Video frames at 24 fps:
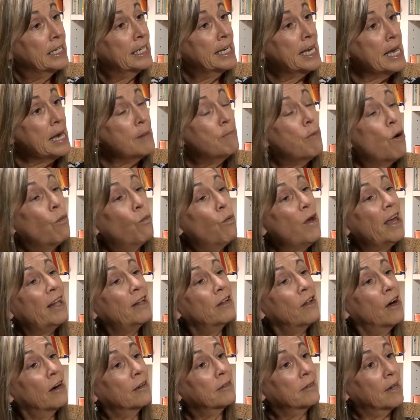keep a week
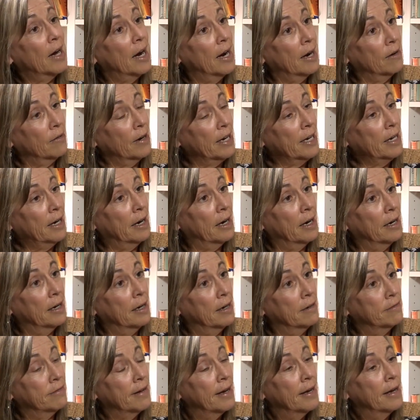long diary
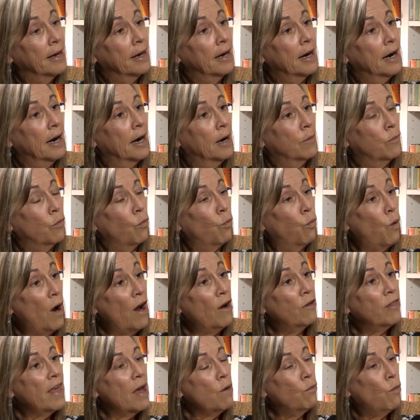of um,
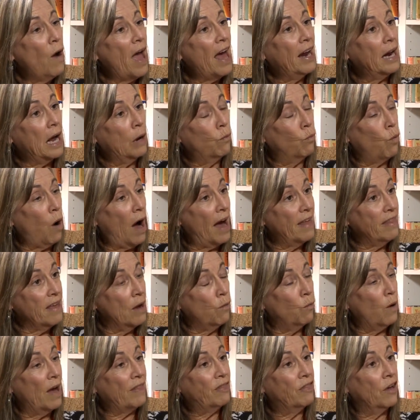where they went and why
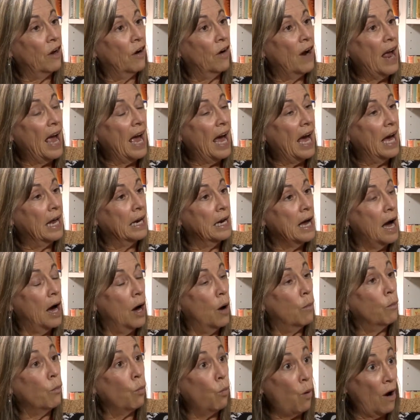they went there and
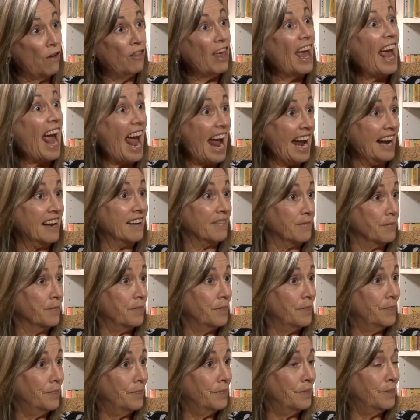um, where they ate
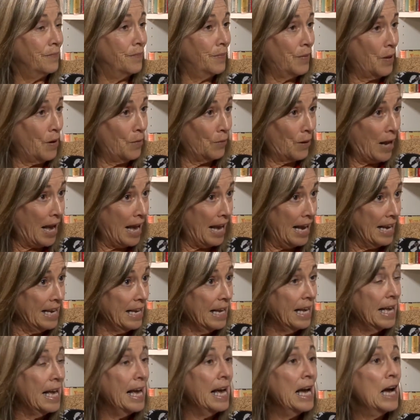
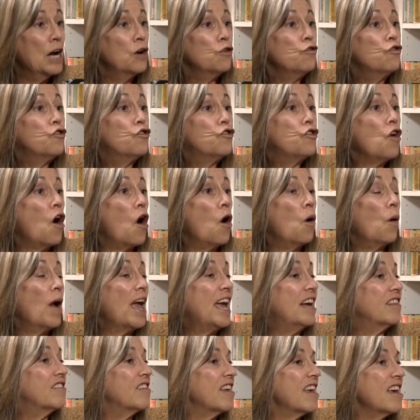okay Wonderful. so
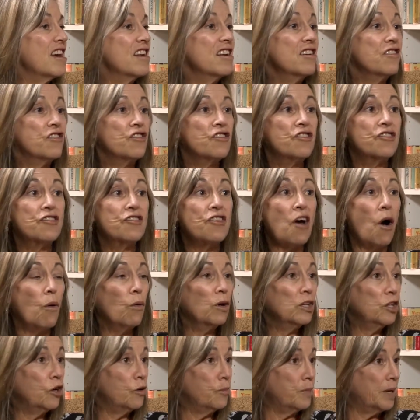it's it is
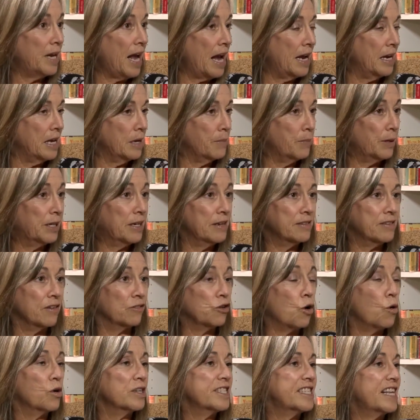so illuminating because
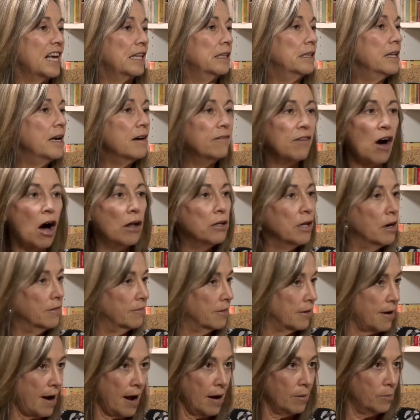of course they live all
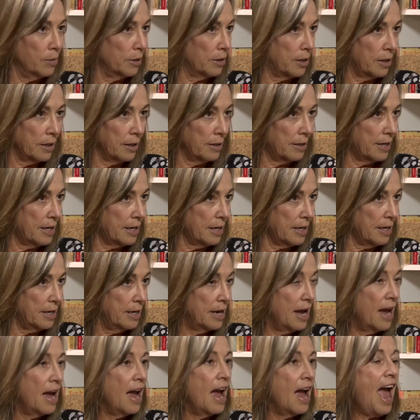over albuquerque
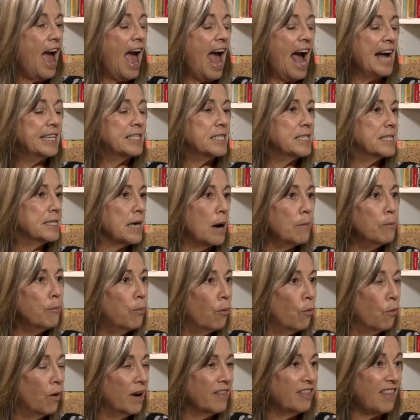at some
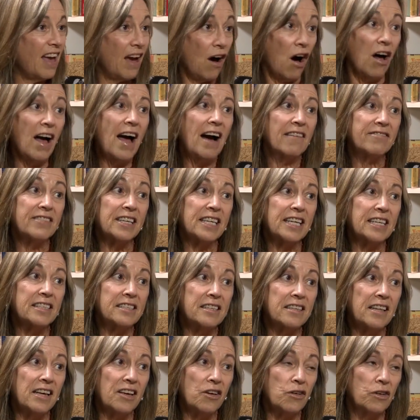point they all have to get
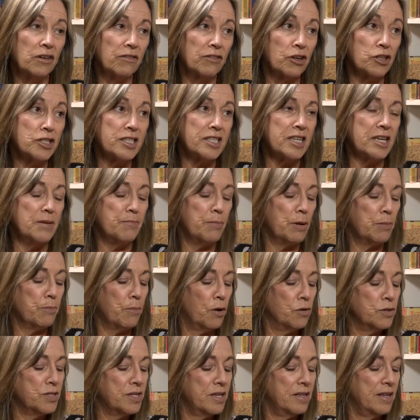to the university but
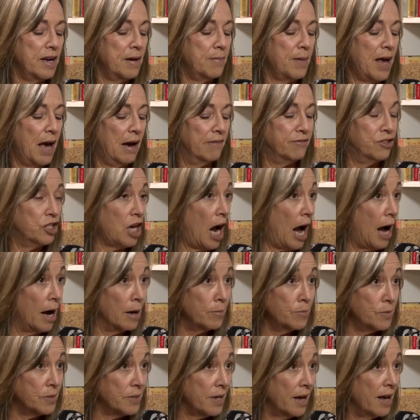most of them have
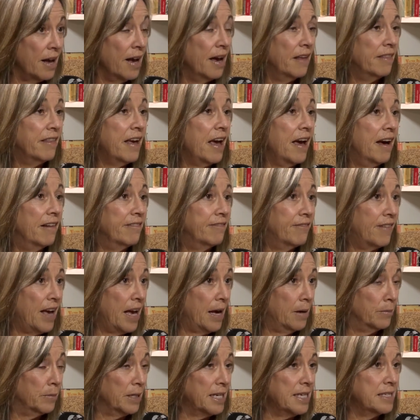jobs they have
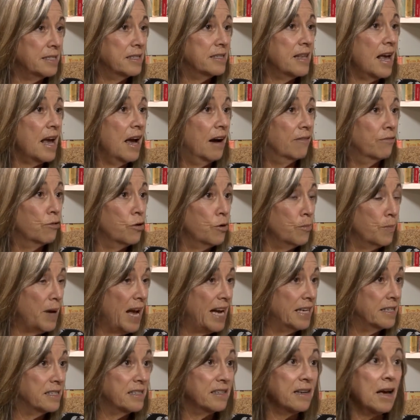families they have
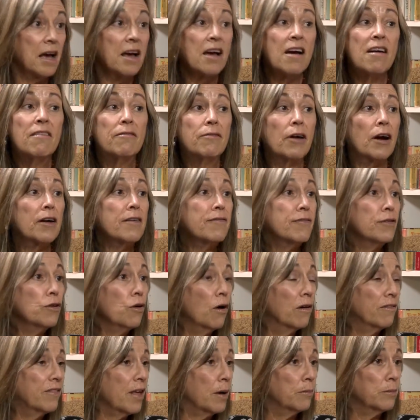roommates very
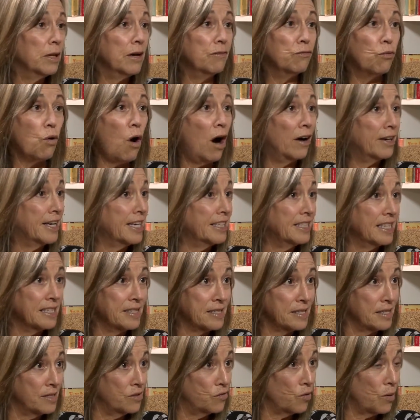few of them live walking
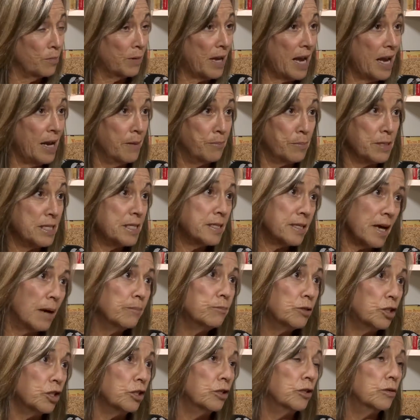distance from campus.
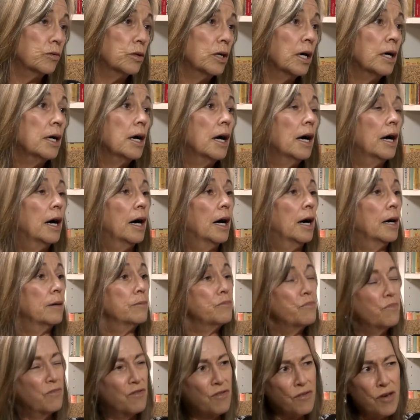Some do. Uh,
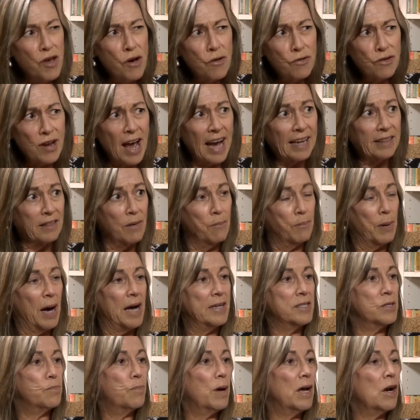few take the
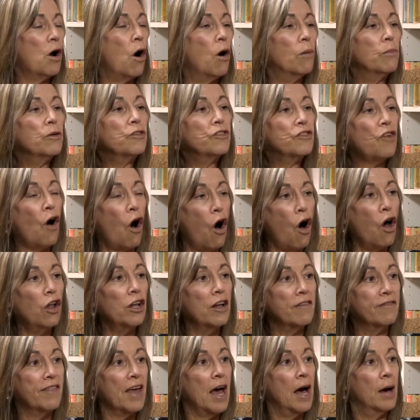bus, but almost
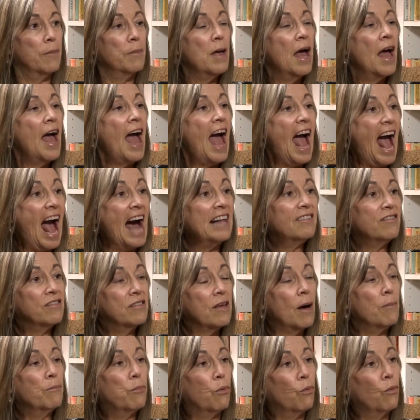all of them at
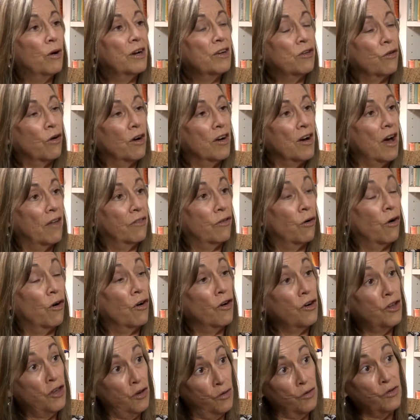some point or another
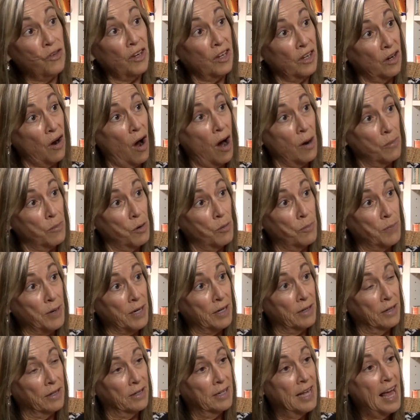are using an
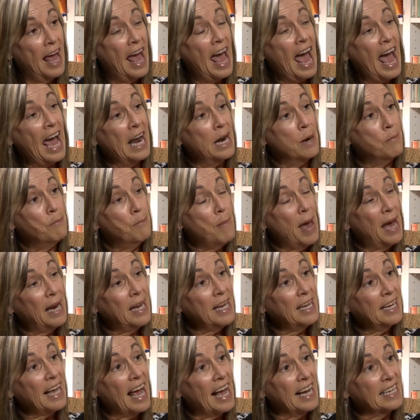automobile. And in
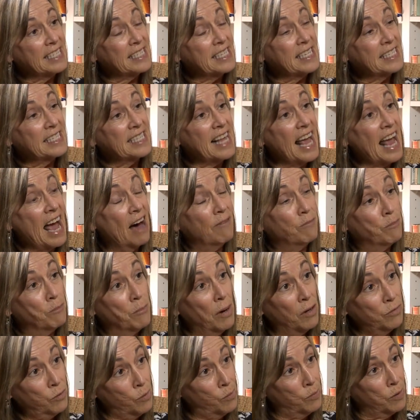many cases, they have
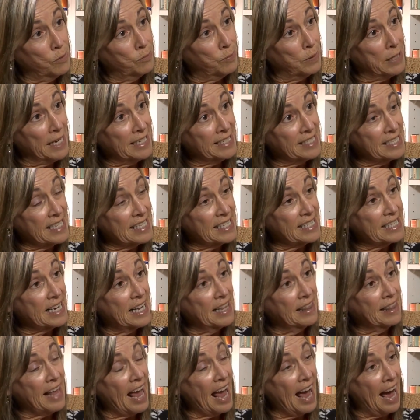multiple places
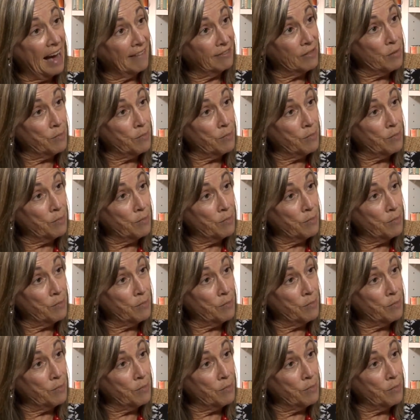they have